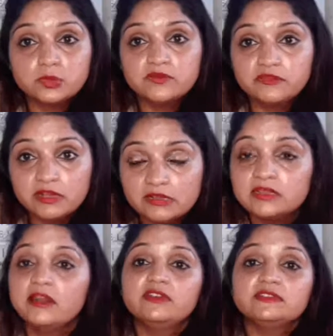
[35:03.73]
needs to be
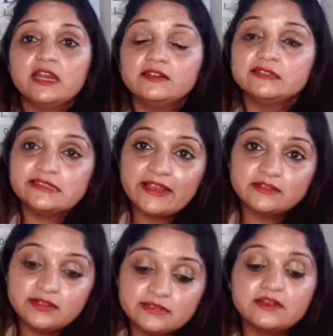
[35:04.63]
filled, and we send the
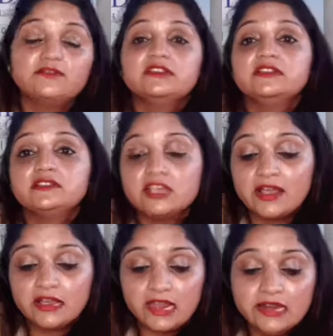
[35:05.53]
checklist and then we
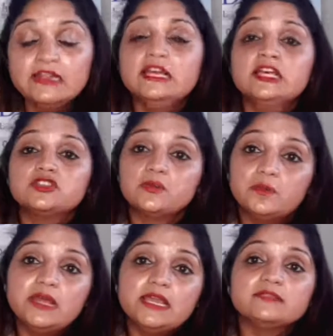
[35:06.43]
check again. So
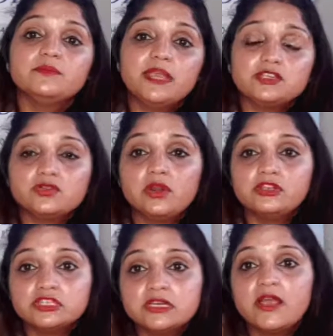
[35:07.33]
please make
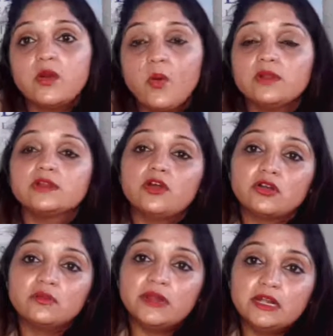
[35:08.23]
sure you check all the
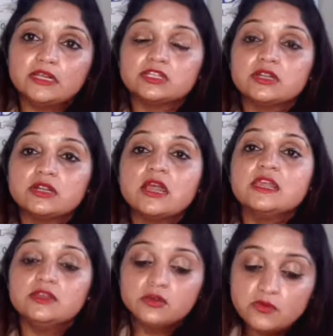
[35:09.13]
documentation
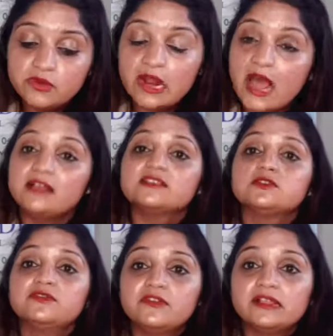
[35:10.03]
you were
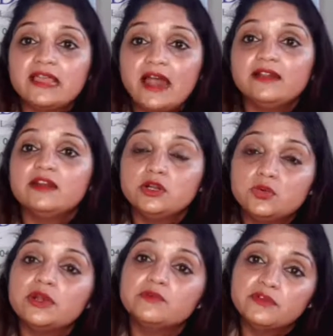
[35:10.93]
asked to fill that, and
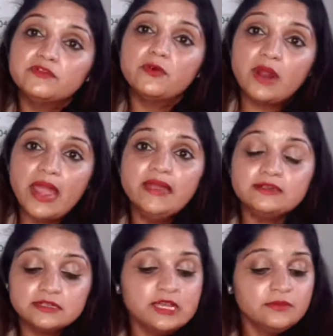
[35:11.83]
do it
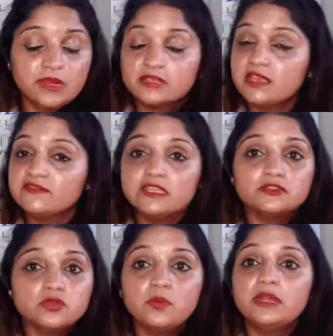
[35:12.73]
beforehand, because I've
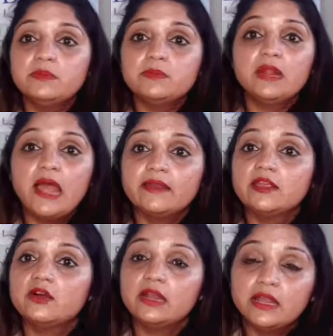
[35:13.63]
seen so many people
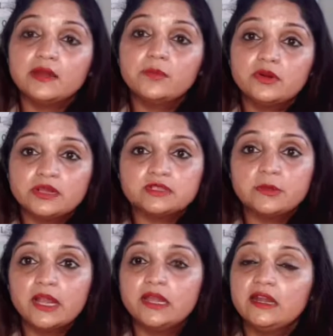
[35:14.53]
hanging on airport
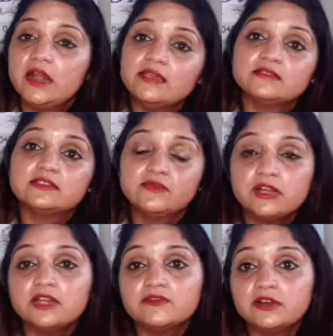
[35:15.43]
as well. Airlines is
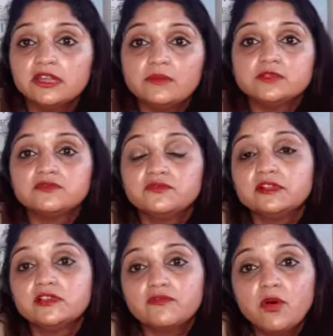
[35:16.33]
waiting for them to
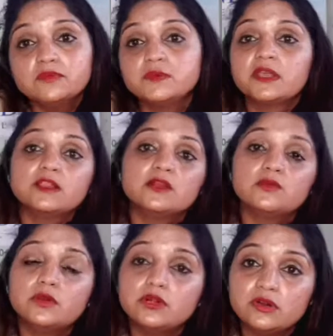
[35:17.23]
fill the forms because they
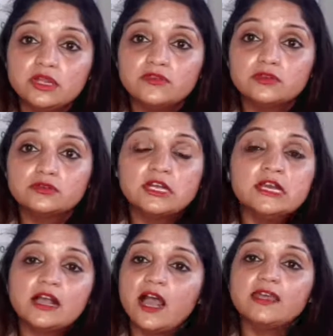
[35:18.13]
don't want to leave you
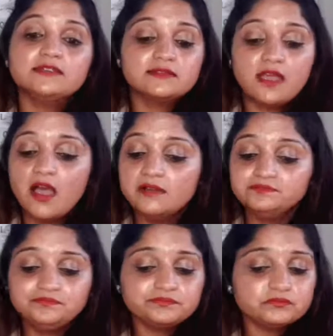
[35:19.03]
guys.
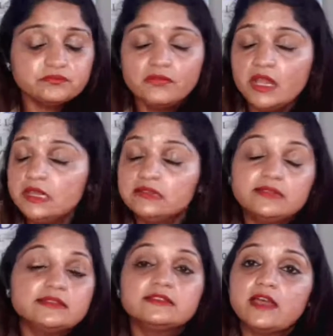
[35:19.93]

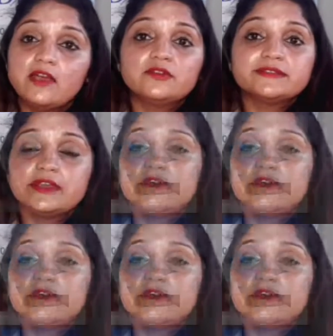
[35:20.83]
This is, I would